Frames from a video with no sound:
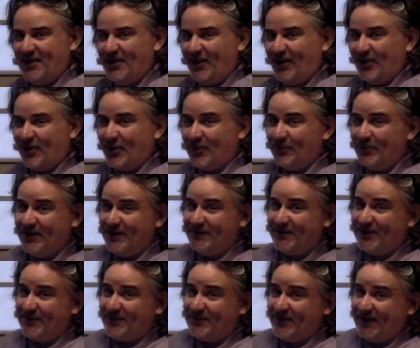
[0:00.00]
Or one of
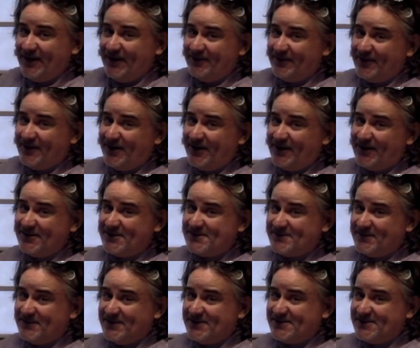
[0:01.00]
our favorite artists,
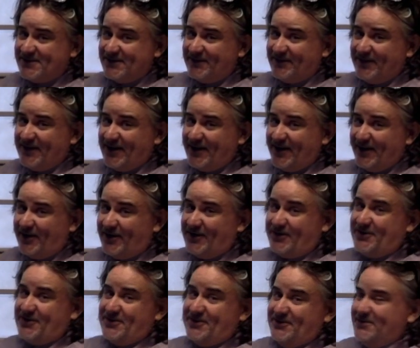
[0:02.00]
Vincent van
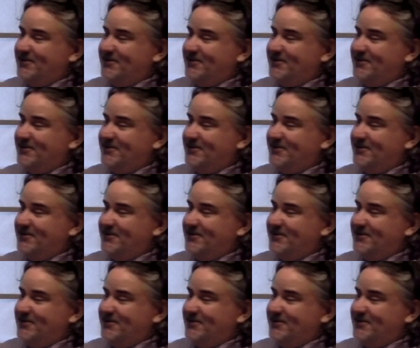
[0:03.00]
Gogh.